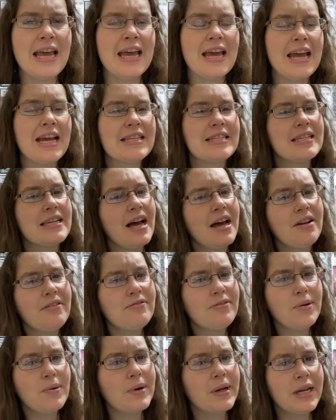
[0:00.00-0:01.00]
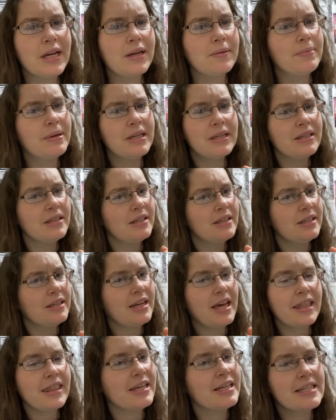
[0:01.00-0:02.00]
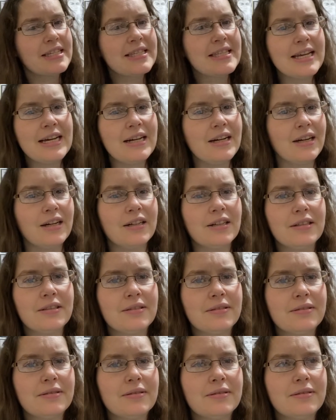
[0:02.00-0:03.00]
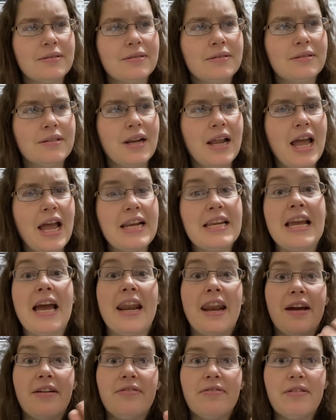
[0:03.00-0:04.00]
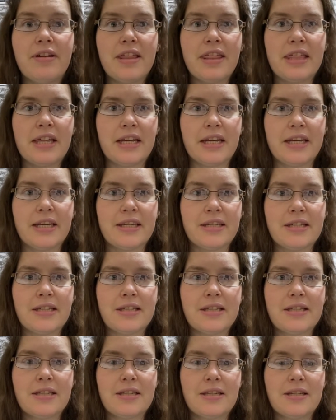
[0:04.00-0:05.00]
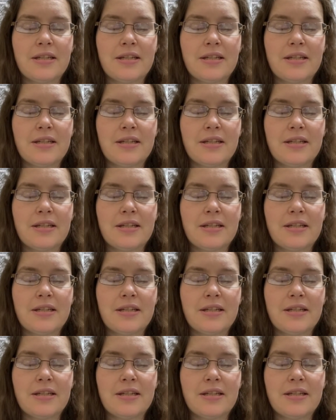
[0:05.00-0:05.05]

It's not a void, but nothing's there. And yet everything is.